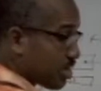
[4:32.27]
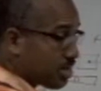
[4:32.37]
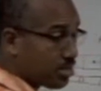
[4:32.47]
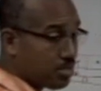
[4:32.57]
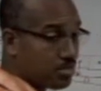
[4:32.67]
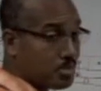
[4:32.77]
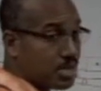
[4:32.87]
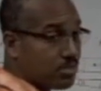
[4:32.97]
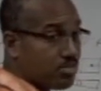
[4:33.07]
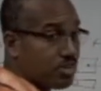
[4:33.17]
a
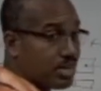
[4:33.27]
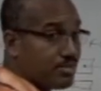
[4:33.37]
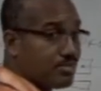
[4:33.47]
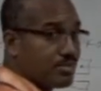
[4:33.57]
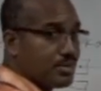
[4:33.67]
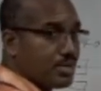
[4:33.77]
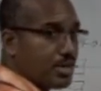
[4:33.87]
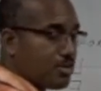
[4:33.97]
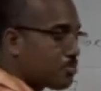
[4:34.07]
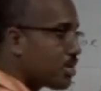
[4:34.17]
sparse graph.
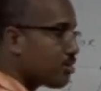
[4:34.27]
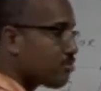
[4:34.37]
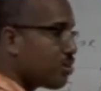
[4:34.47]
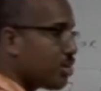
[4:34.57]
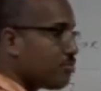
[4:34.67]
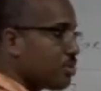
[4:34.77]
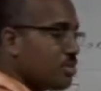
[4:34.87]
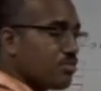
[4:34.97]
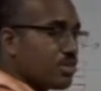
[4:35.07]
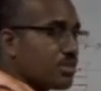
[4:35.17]
A sparse graph
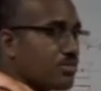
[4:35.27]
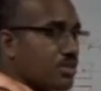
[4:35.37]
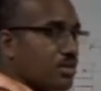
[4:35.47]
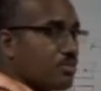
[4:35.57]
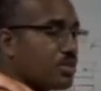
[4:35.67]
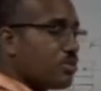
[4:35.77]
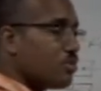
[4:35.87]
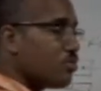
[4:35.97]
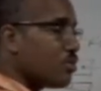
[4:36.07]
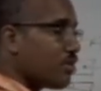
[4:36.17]
means that
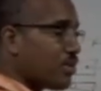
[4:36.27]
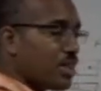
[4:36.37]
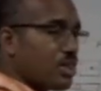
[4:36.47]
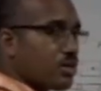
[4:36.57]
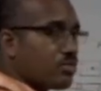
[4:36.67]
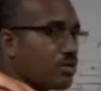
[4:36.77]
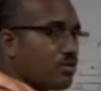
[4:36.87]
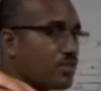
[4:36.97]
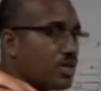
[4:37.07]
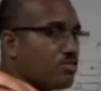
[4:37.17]
you don't have a lot
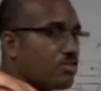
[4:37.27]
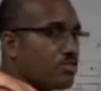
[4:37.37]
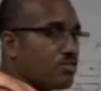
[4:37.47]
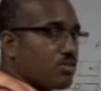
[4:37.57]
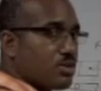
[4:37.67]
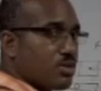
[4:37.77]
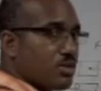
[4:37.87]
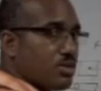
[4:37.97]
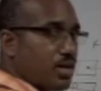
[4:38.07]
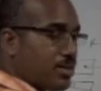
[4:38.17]
of edges.
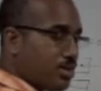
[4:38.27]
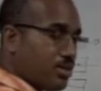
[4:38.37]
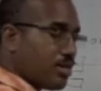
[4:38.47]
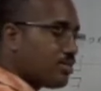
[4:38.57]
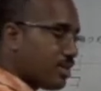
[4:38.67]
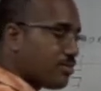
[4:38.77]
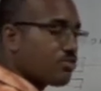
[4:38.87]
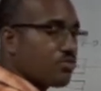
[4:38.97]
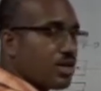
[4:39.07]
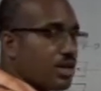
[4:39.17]
In a
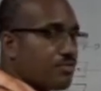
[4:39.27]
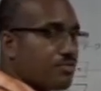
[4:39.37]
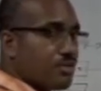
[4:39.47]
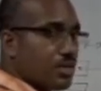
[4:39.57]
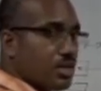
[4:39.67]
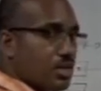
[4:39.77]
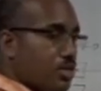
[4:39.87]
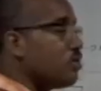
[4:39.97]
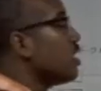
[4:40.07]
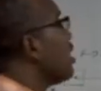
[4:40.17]
dense graph, you